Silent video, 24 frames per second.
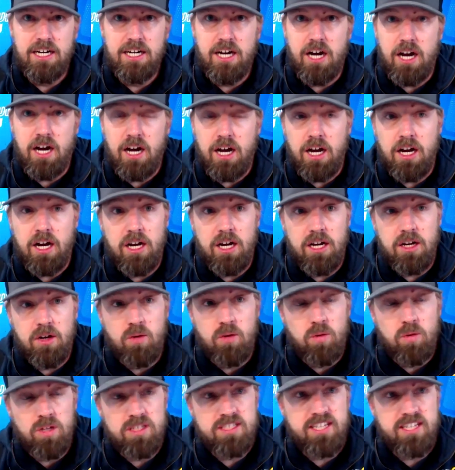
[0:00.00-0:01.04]
Well,
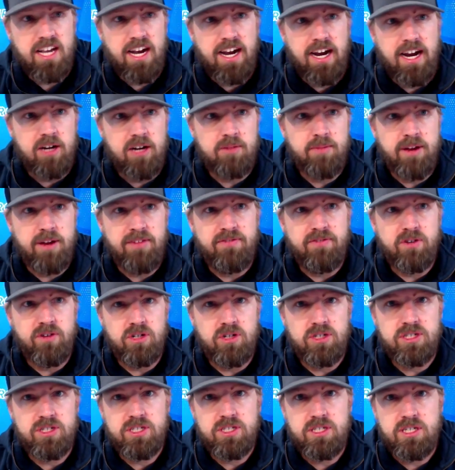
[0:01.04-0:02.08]
let's see. I hired my
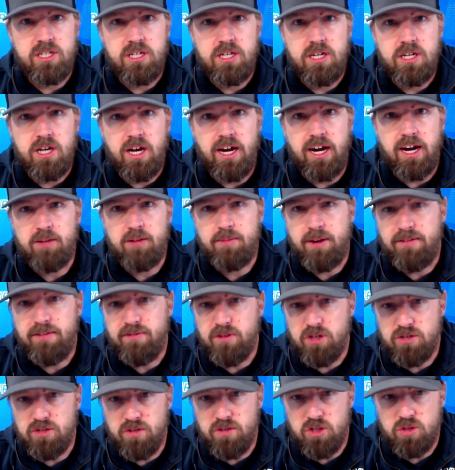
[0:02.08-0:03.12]
first
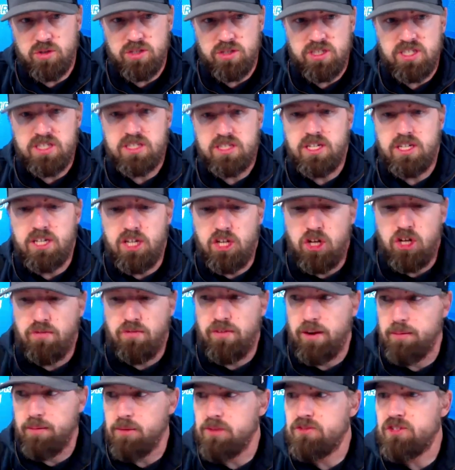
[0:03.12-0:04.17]
virtual assistant in
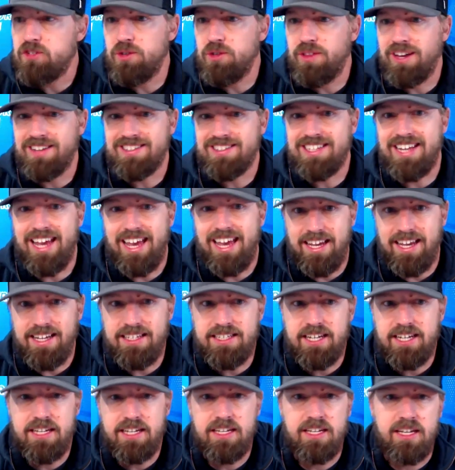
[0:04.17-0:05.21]
November of
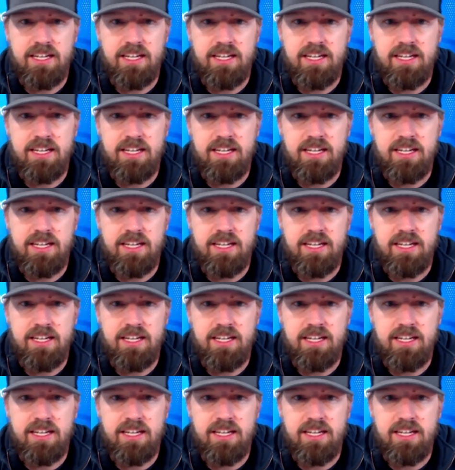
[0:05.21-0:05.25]
2008,